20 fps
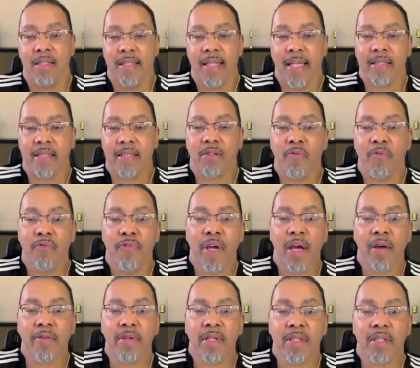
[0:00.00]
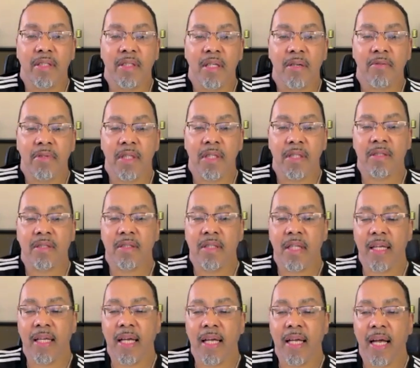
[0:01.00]
There's a very serious
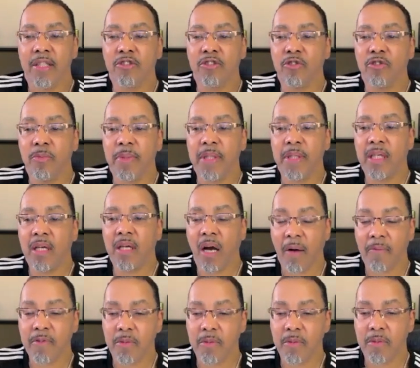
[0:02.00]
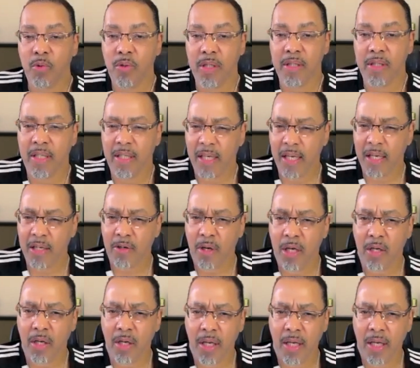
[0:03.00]
thing I need you to be comfortable and care,